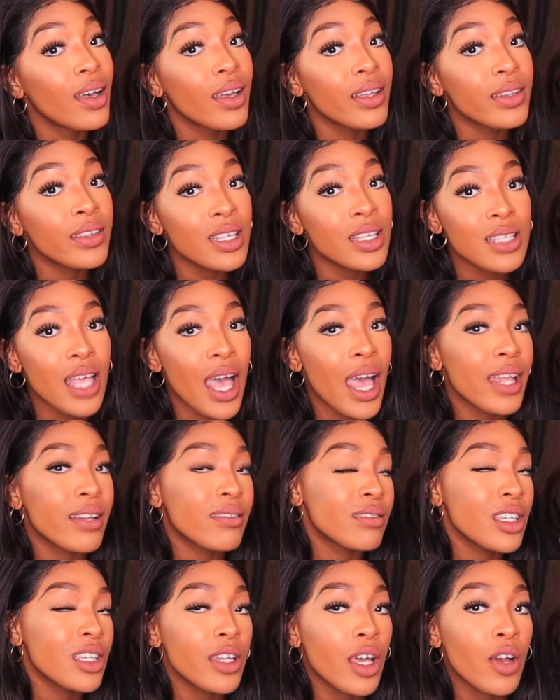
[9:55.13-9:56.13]
this,
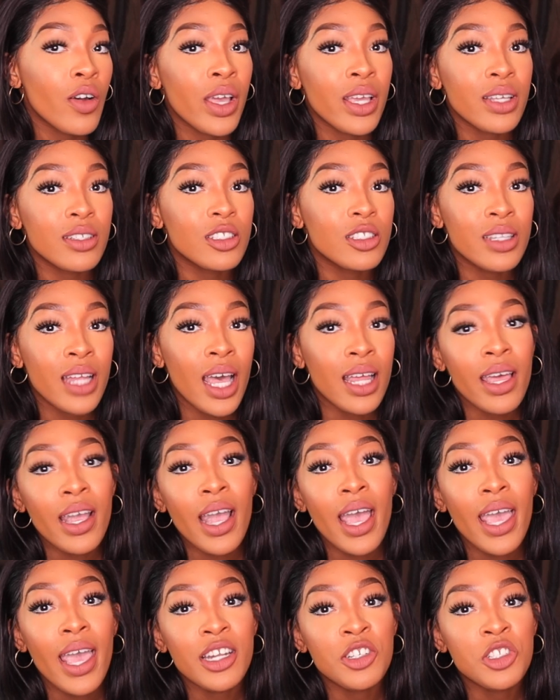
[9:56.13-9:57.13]
it's not
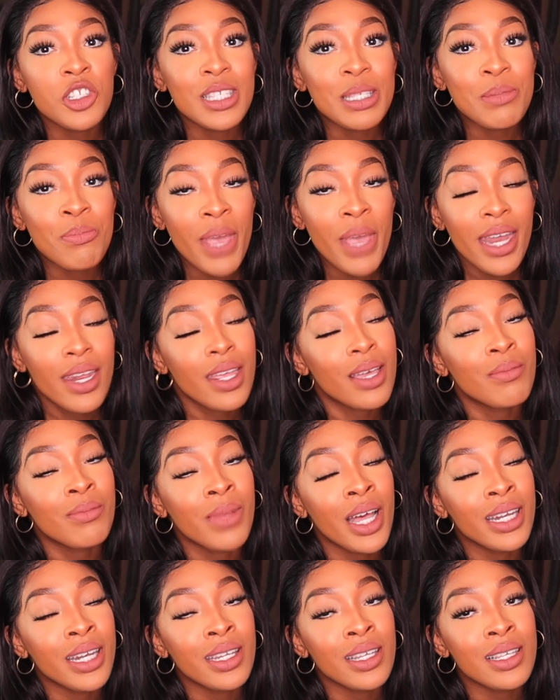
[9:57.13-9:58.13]
like I had just met
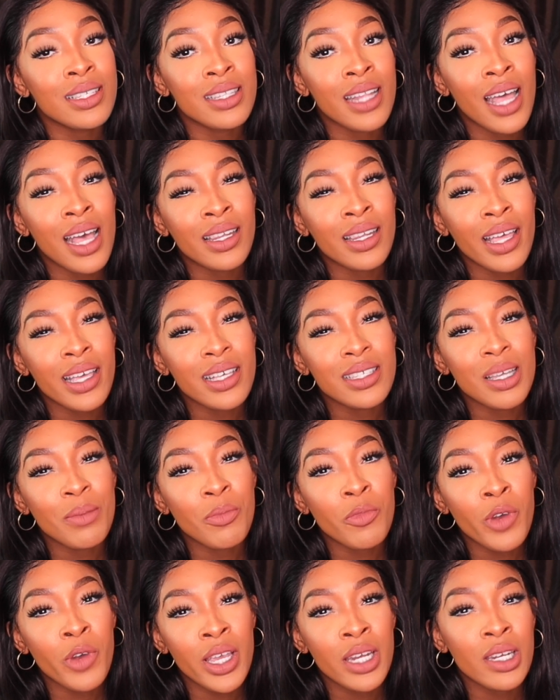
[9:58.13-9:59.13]
him. It's not like
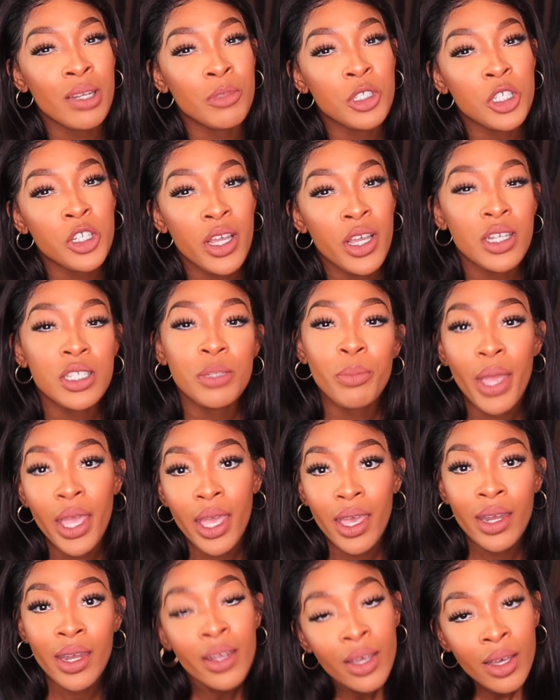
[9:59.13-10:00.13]
some random strange
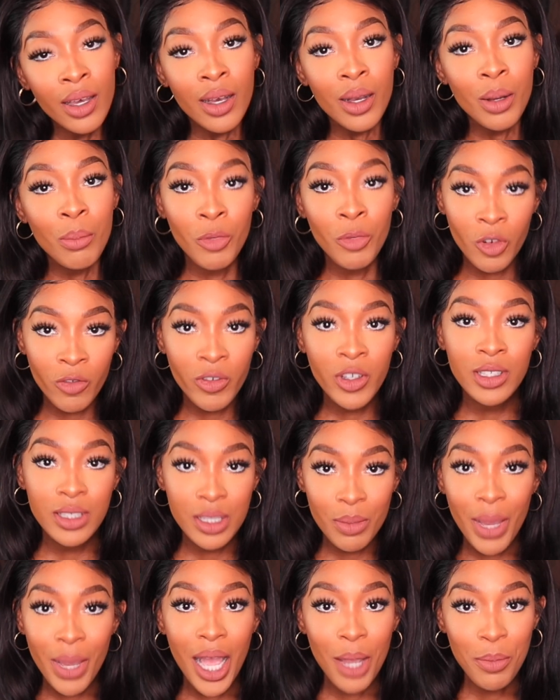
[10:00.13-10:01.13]
man moved
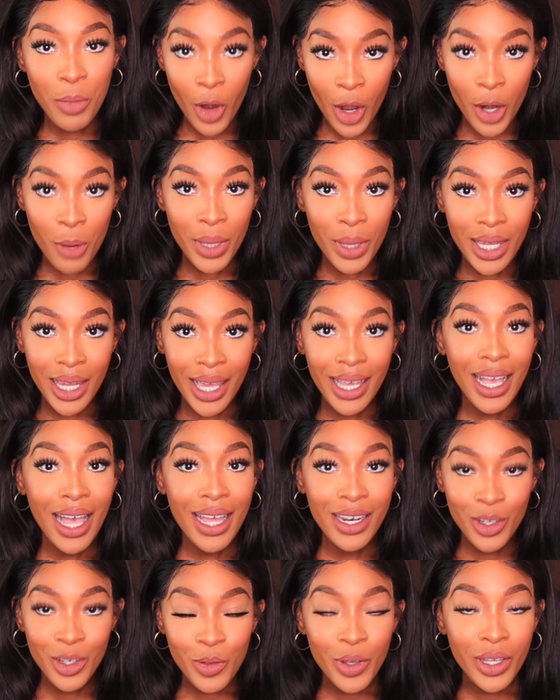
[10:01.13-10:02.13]
into my apartment. Like,
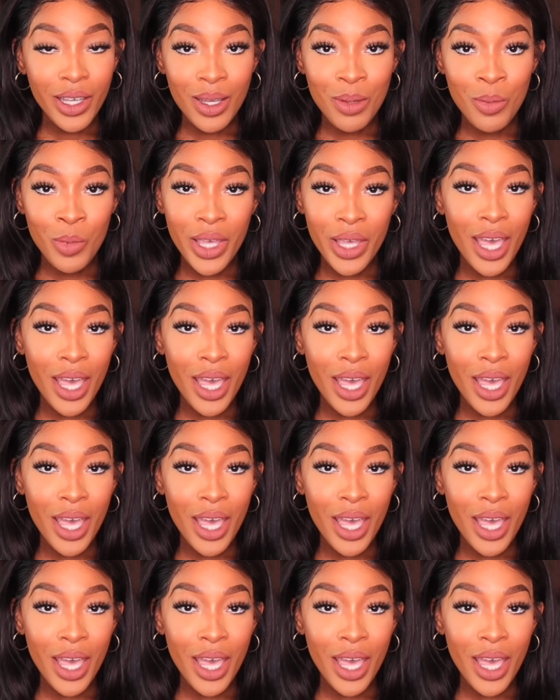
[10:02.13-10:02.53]
I knew him. We